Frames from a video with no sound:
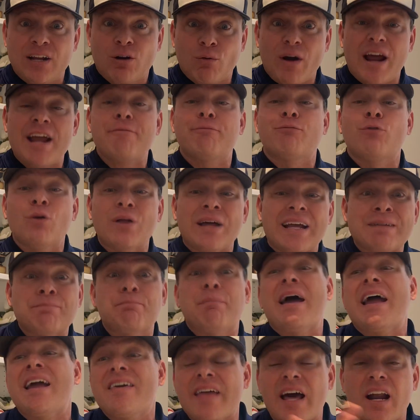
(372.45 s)
grateful and
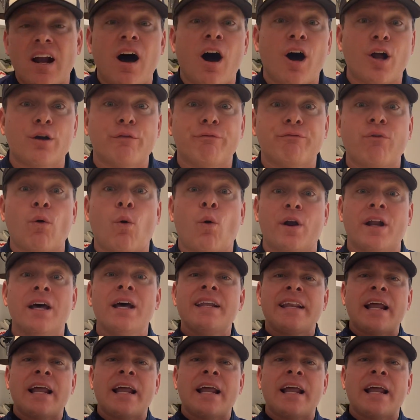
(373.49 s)
pay that honor forward.